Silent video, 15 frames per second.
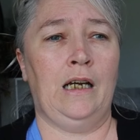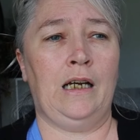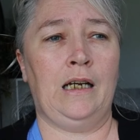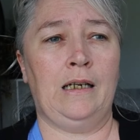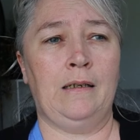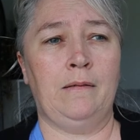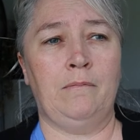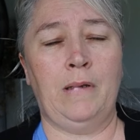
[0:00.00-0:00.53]

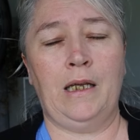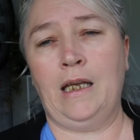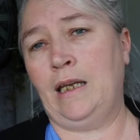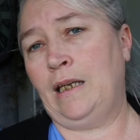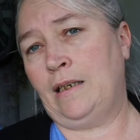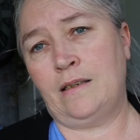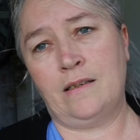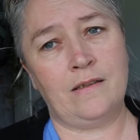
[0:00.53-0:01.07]
Um,
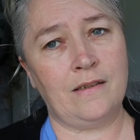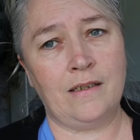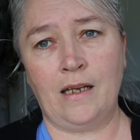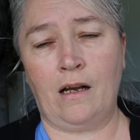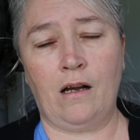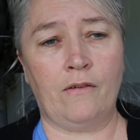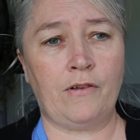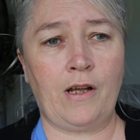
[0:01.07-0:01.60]
and
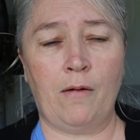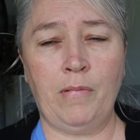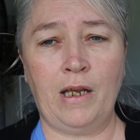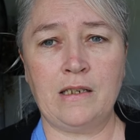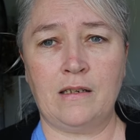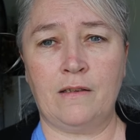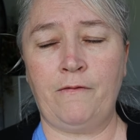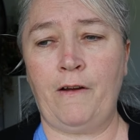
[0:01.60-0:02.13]
yeah, I've come
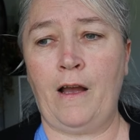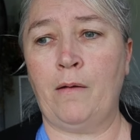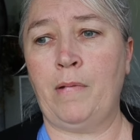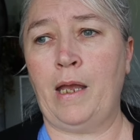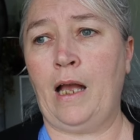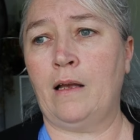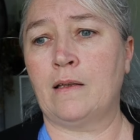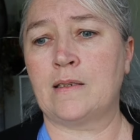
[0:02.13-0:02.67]
back to the
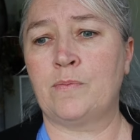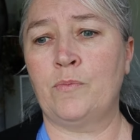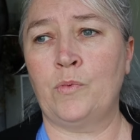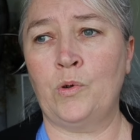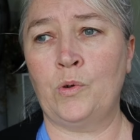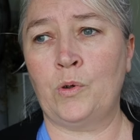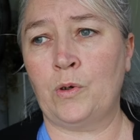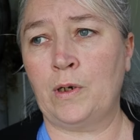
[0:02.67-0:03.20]
farmhouse
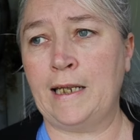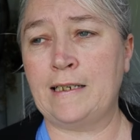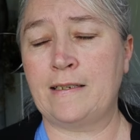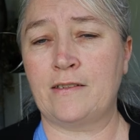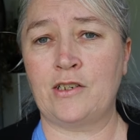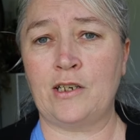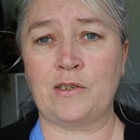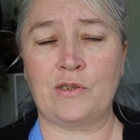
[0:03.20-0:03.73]
more or
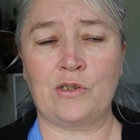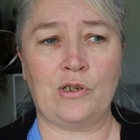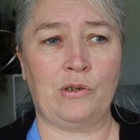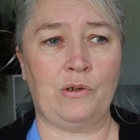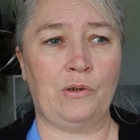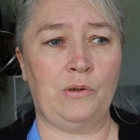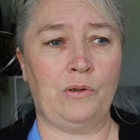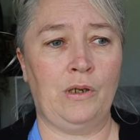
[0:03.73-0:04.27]
less just
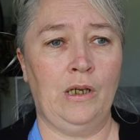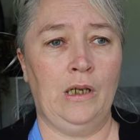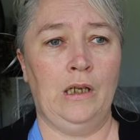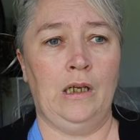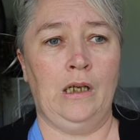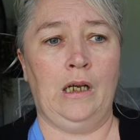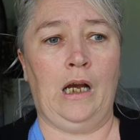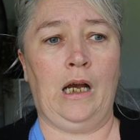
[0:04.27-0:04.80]
to
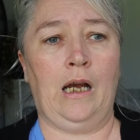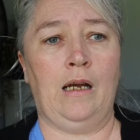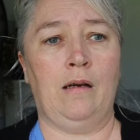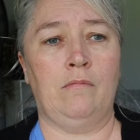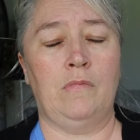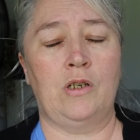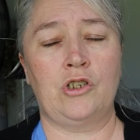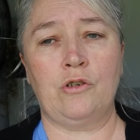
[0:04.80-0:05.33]

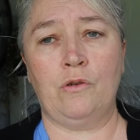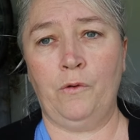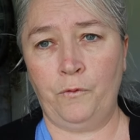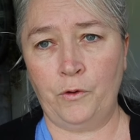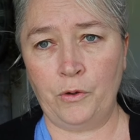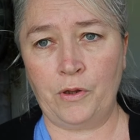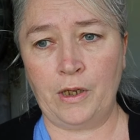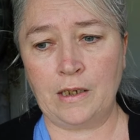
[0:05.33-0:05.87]
um, do a
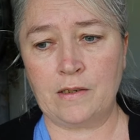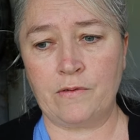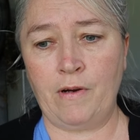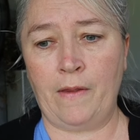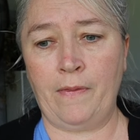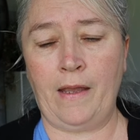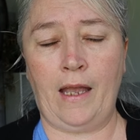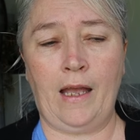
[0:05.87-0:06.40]
few things
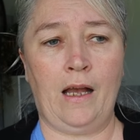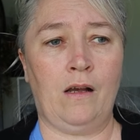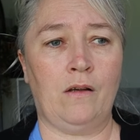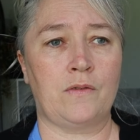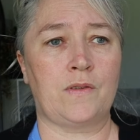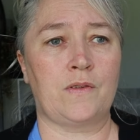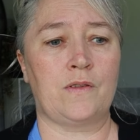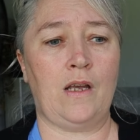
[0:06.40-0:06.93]
around the
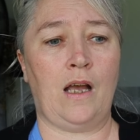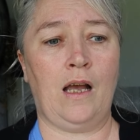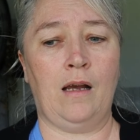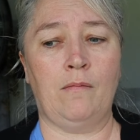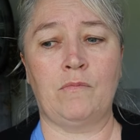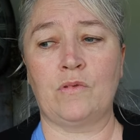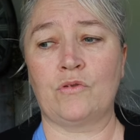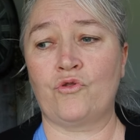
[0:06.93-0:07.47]
house,
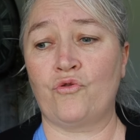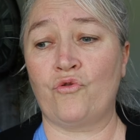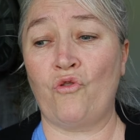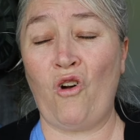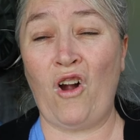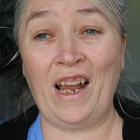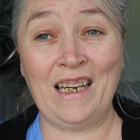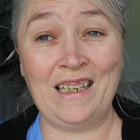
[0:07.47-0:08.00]
um,
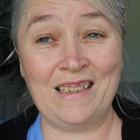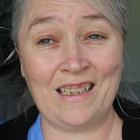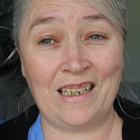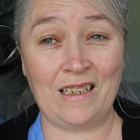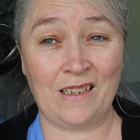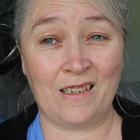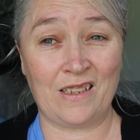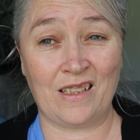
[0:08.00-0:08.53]
try and
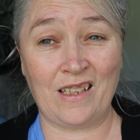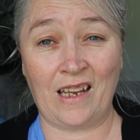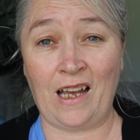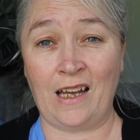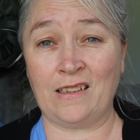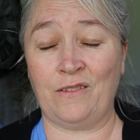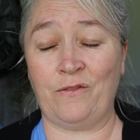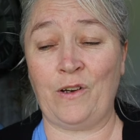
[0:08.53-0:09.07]
get into the
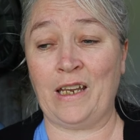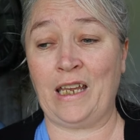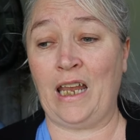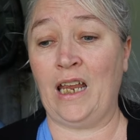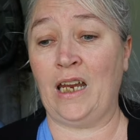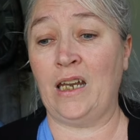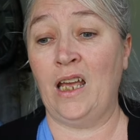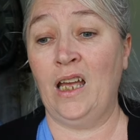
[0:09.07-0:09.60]
garden if I
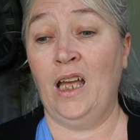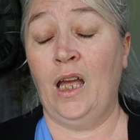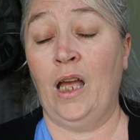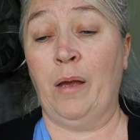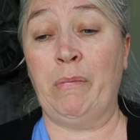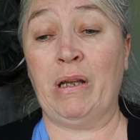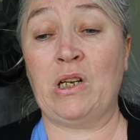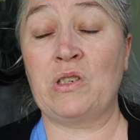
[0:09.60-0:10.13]
can,
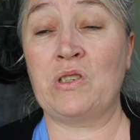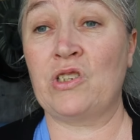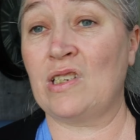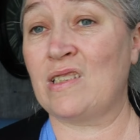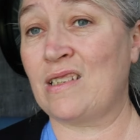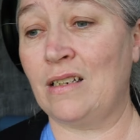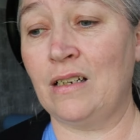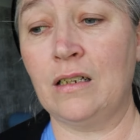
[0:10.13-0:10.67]
because
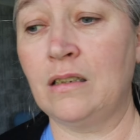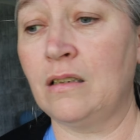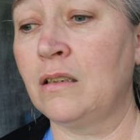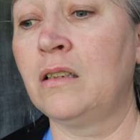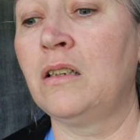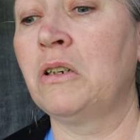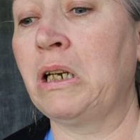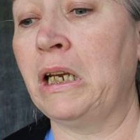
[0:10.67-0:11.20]
just
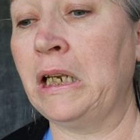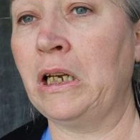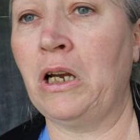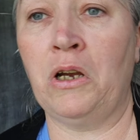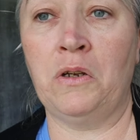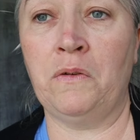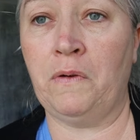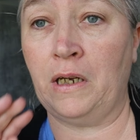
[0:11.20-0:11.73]
looking
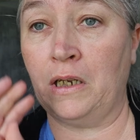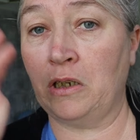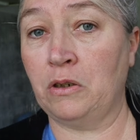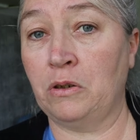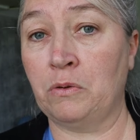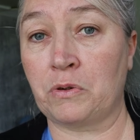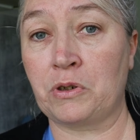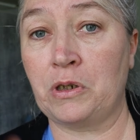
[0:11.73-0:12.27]
over
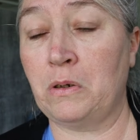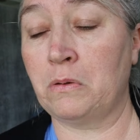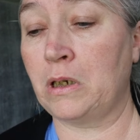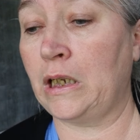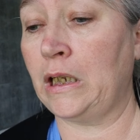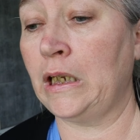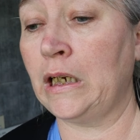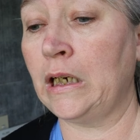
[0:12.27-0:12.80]
your
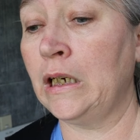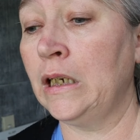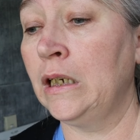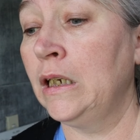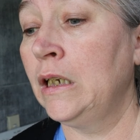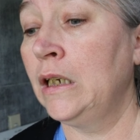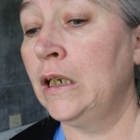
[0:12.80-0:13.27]
shoulder here,